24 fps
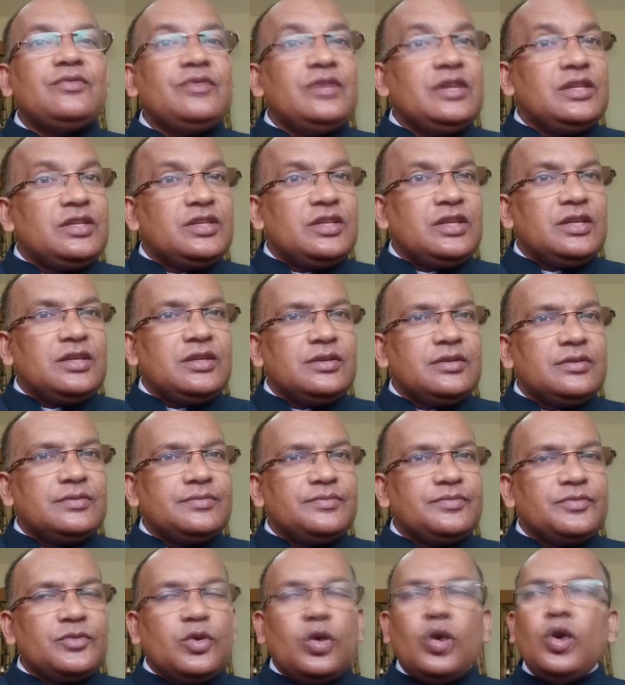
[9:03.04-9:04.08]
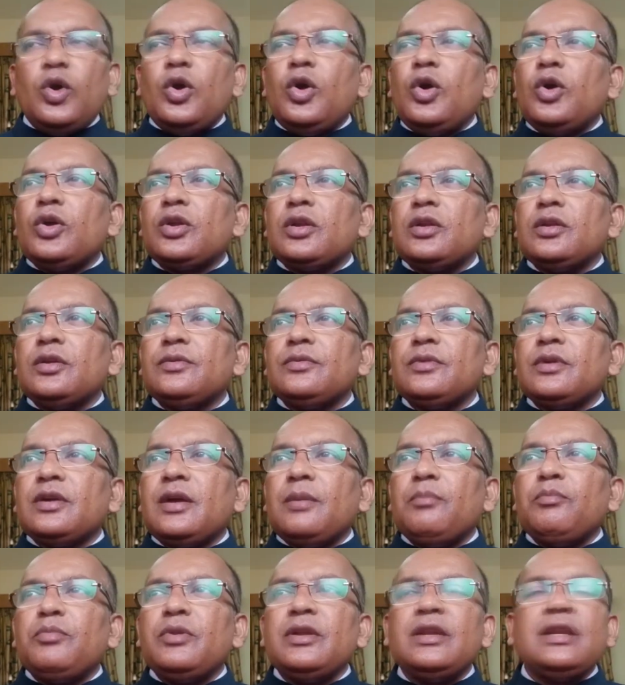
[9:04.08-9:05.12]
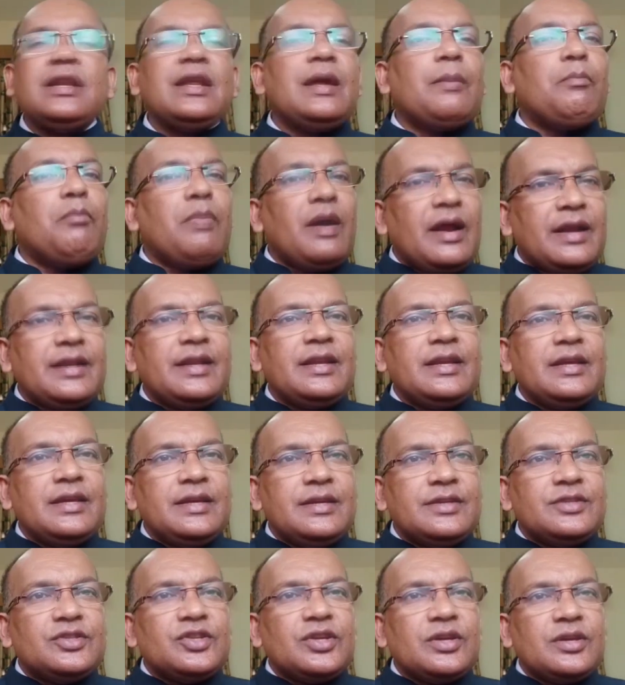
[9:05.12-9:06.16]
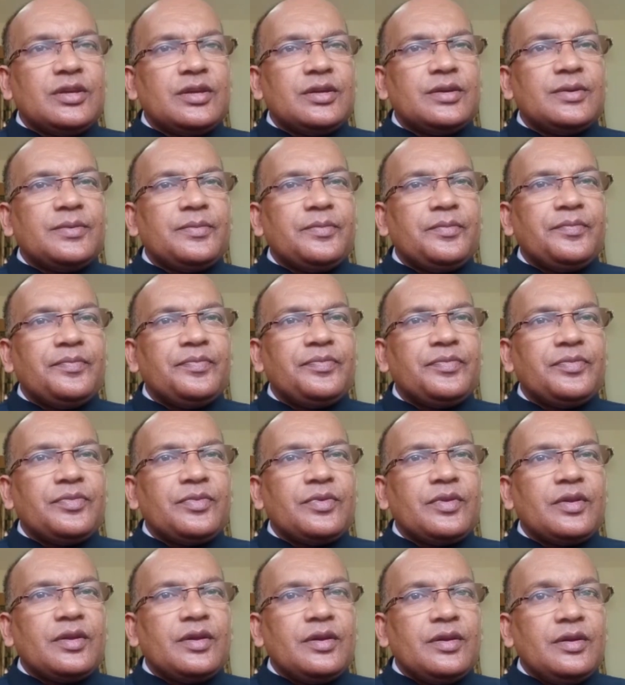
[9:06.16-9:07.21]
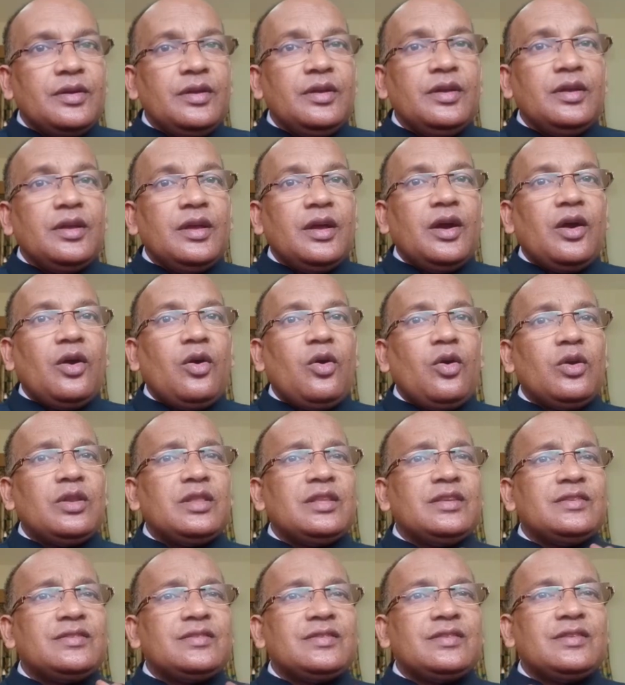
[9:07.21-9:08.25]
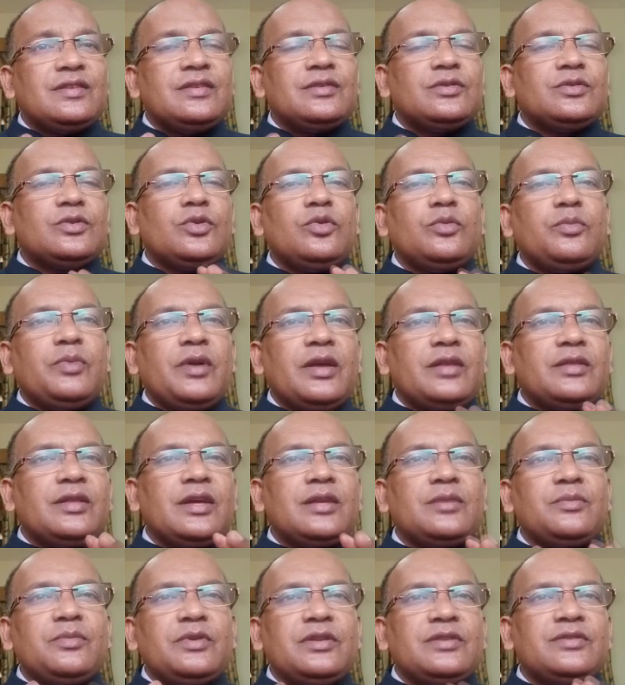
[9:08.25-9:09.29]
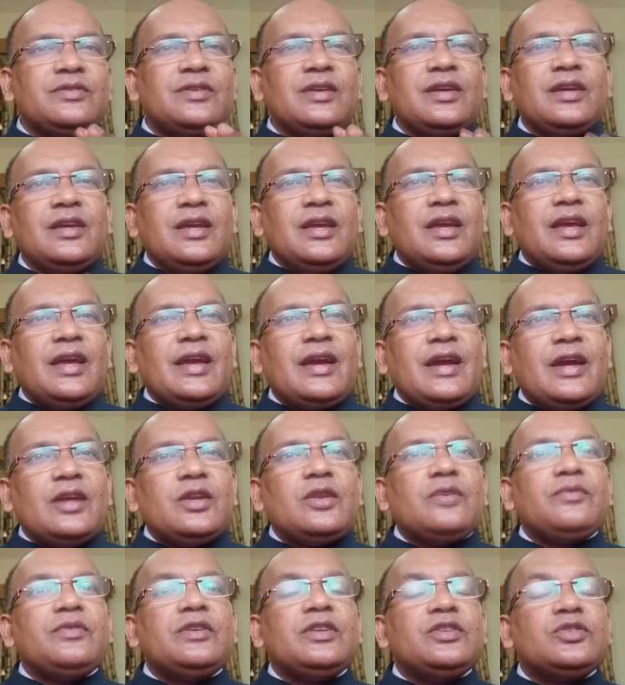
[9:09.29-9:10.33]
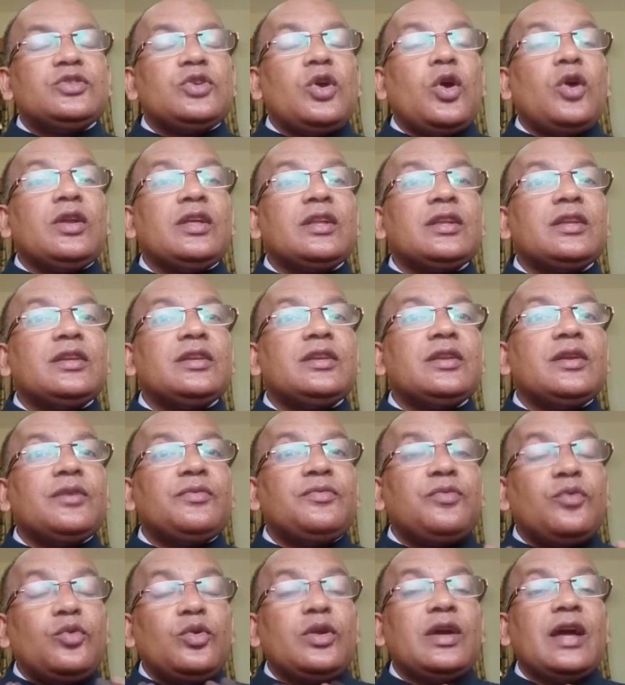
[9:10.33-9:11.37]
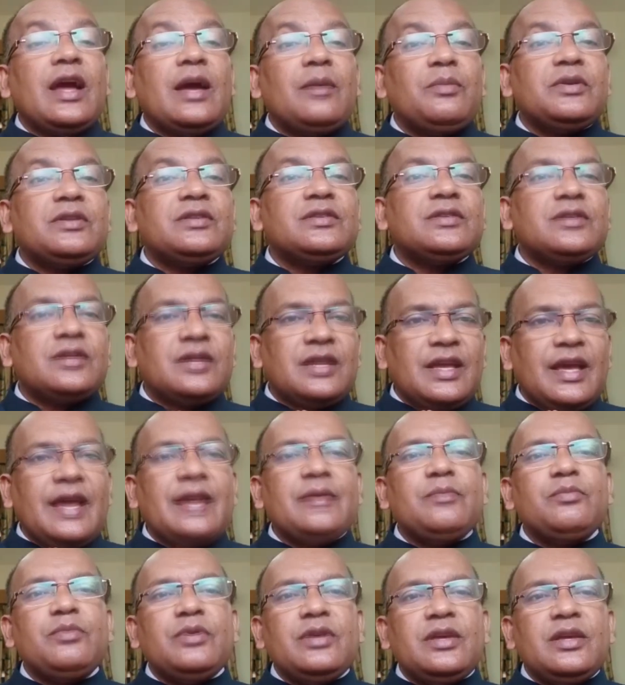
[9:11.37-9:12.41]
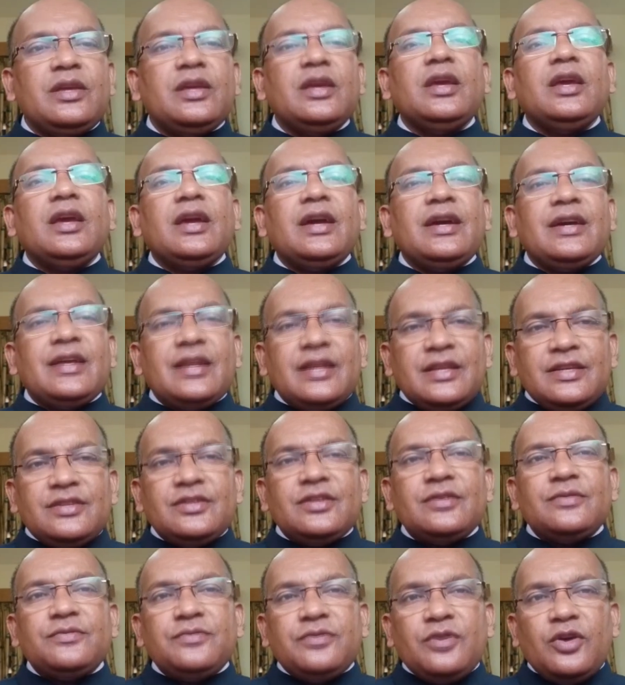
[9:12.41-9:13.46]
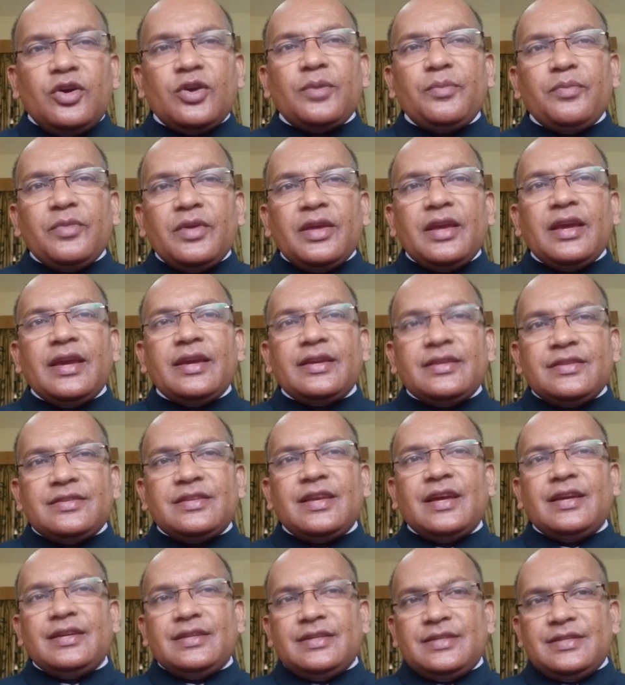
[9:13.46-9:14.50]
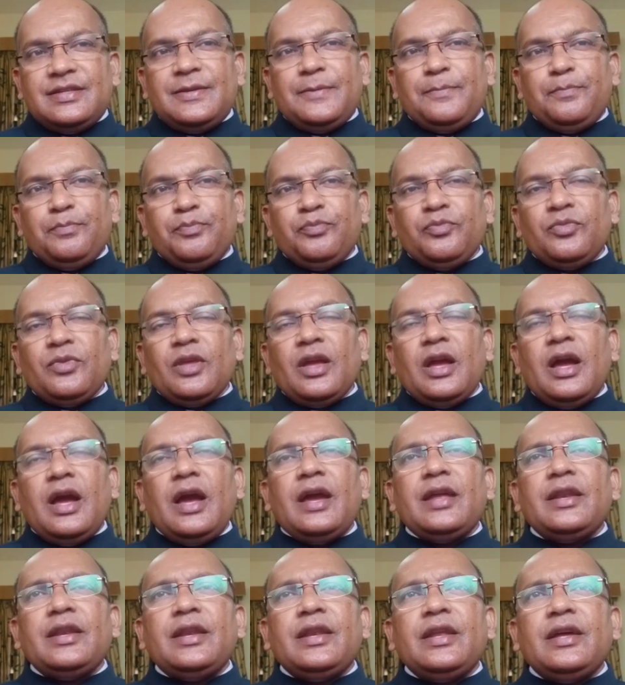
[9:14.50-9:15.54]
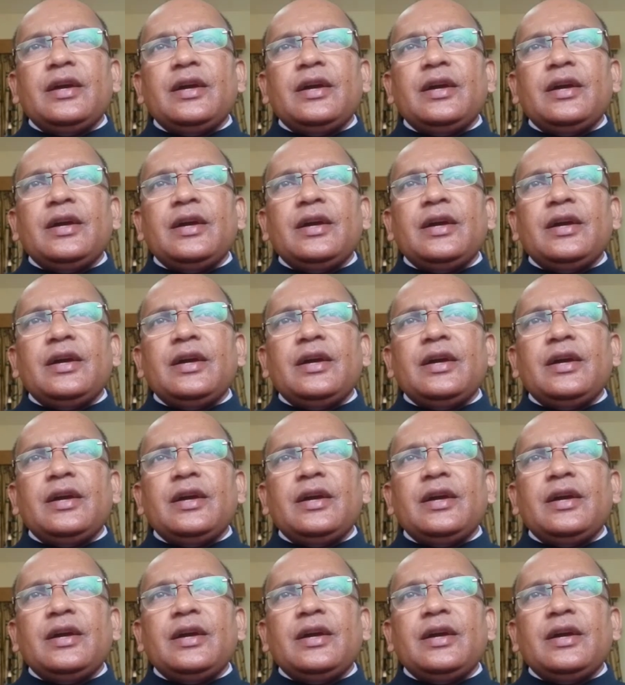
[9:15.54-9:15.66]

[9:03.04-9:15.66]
eating or completely abandoning eating. All these things could be, that means a kind of disorder in food habits can be a reason for anxiety. And